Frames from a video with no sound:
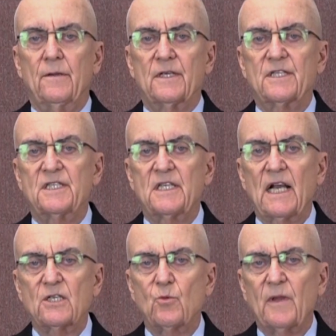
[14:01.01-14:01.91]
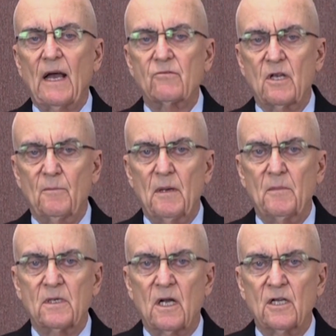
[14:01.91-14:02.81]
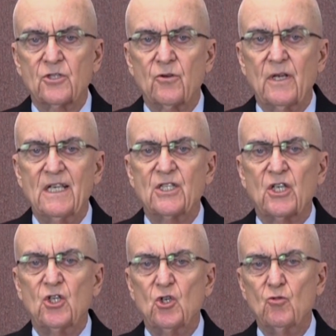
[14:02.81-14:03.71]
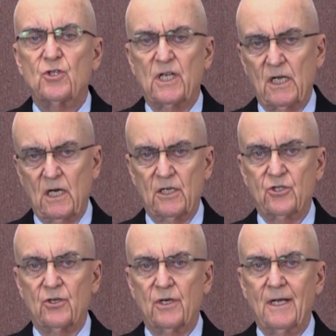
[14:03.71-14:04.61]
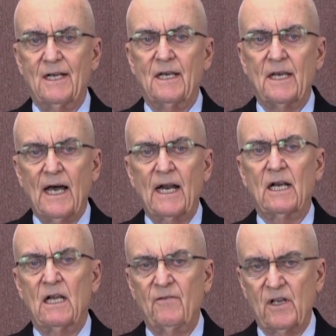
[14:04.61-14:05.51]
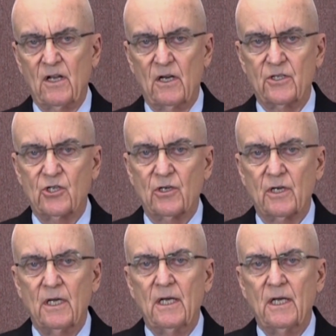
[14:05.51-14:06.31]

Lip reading: The sex without commitment culture is a using culture, not a loving culture.